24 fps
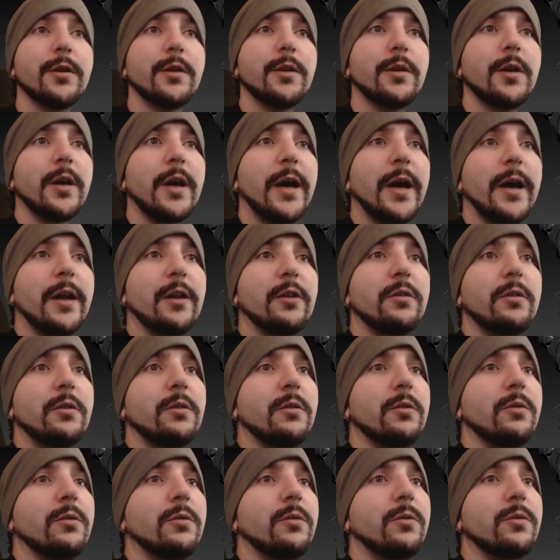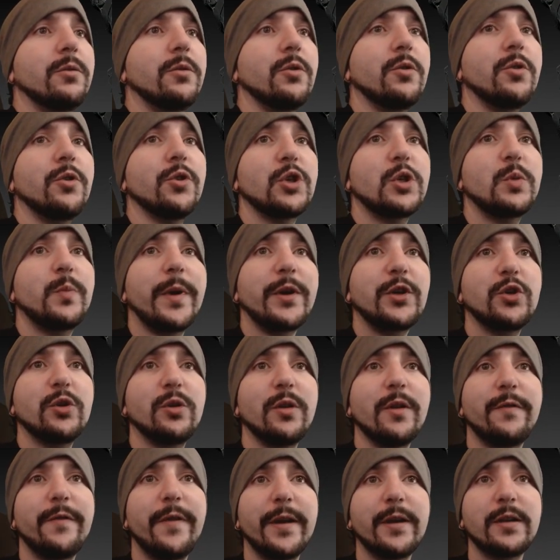How do you do your special
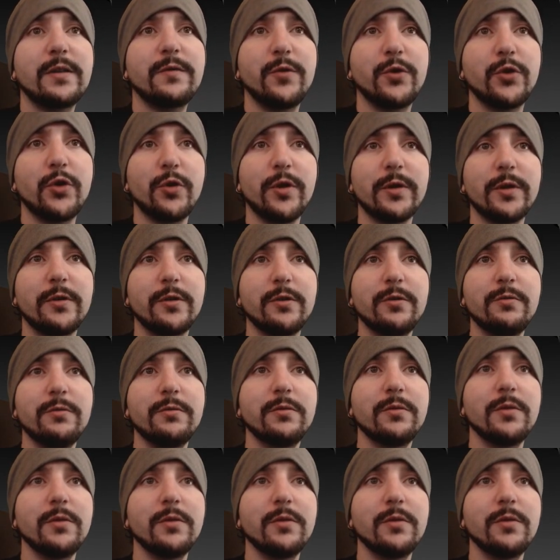effects for Dota 2?